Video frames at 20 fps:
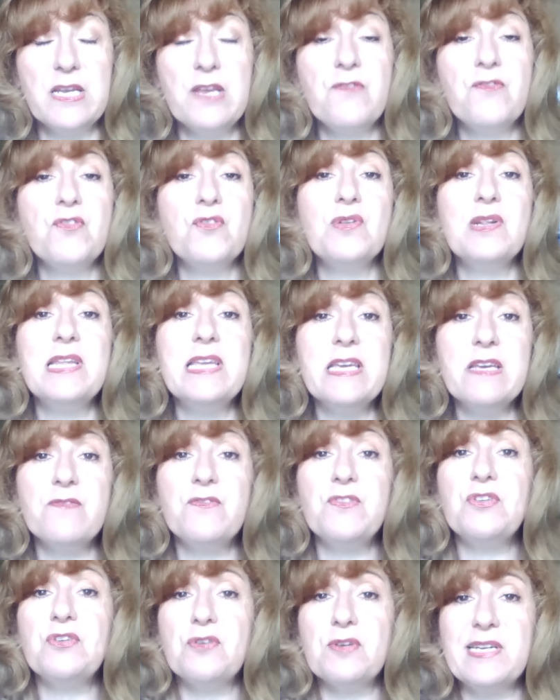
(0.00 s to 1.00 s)
If you
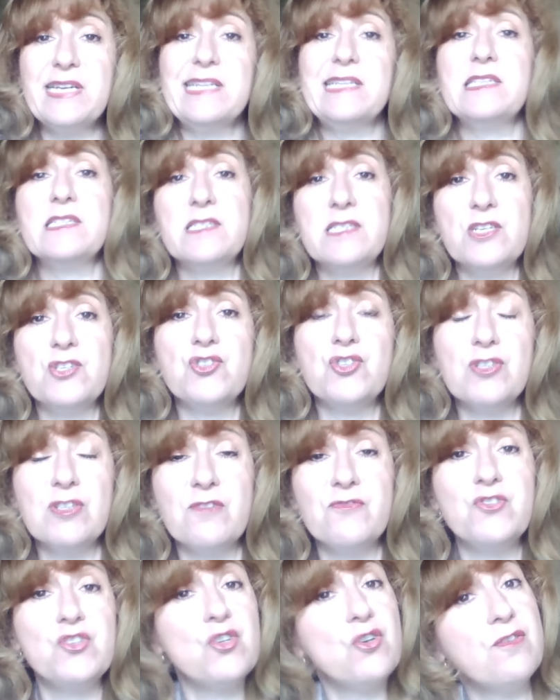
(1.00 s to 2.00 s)
leave the organization
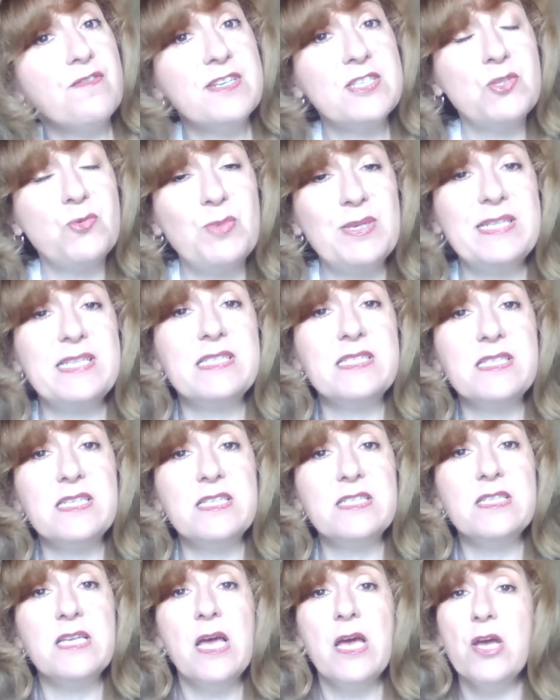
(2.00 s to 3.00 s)
of Jehovah's
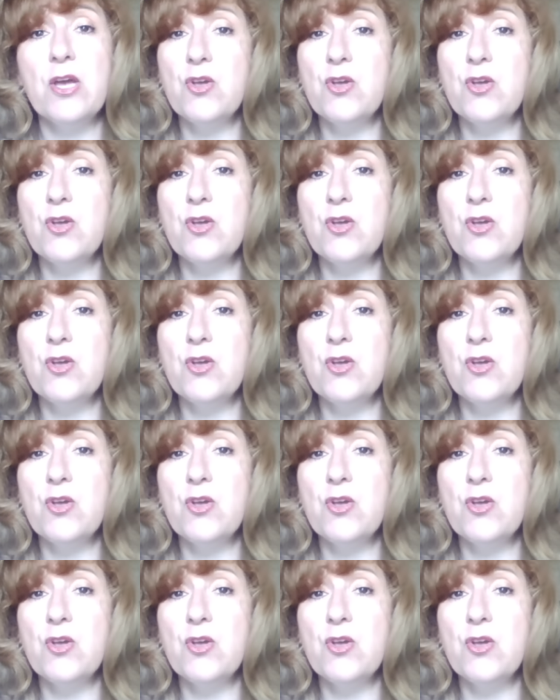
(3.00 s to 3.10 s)
Witnesses,